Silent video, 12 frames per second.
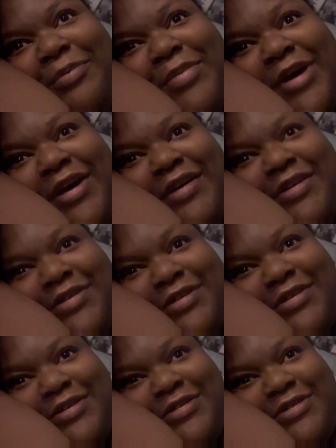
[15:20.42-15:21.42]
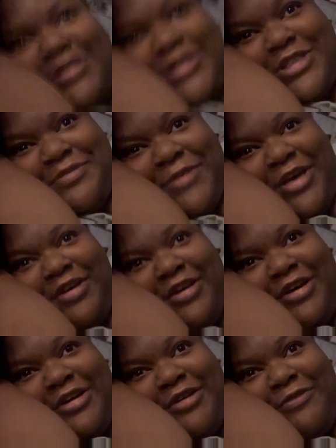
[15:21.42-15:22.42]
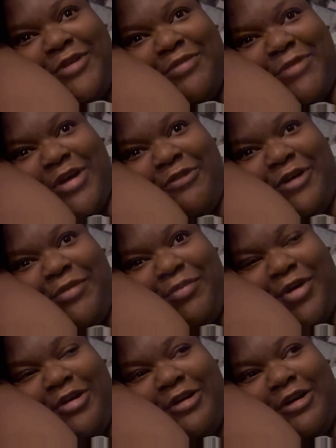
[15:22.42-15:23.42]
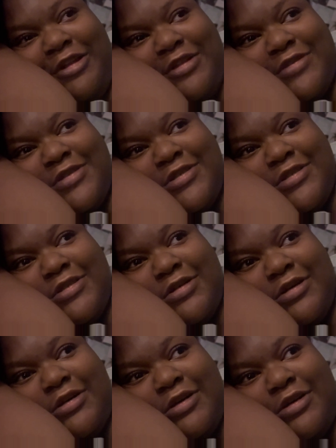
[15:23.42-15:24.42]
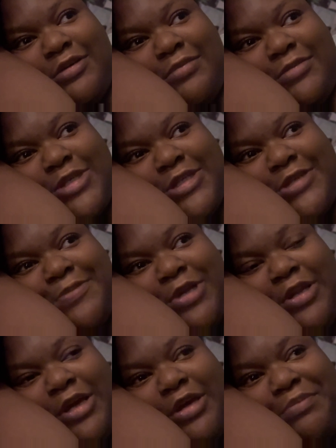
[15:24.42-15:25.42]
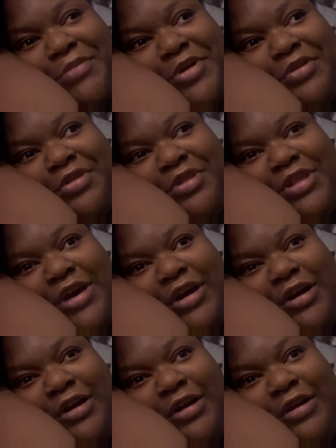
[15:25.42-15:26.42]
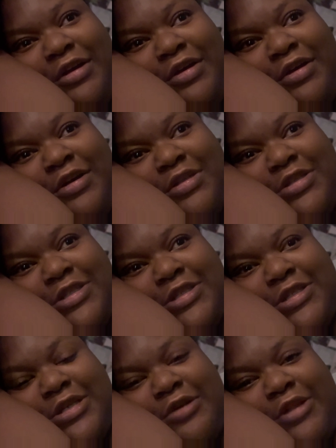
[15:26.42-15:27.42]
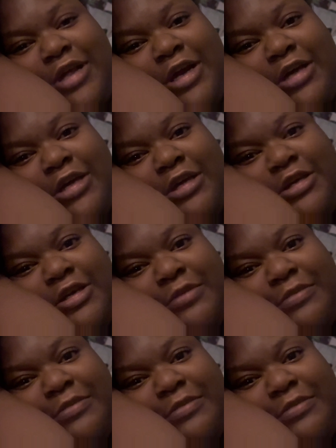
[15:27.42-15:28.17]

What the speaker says: back to Jamaica with my grandparents to spend like a month there just so that I could get a